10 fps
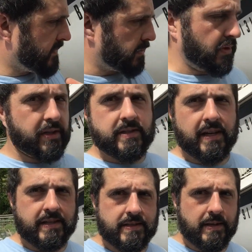some good
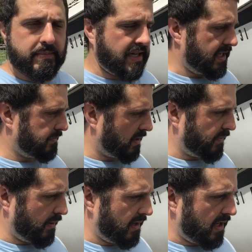sized zip ties, but
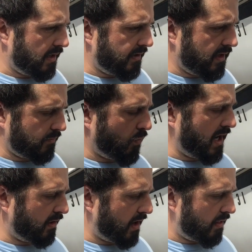maybe I'll
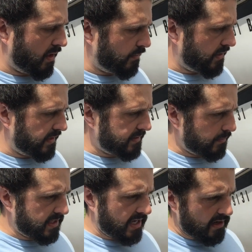wire it all up and then
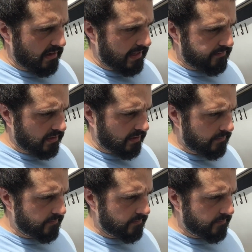zip tie it all after.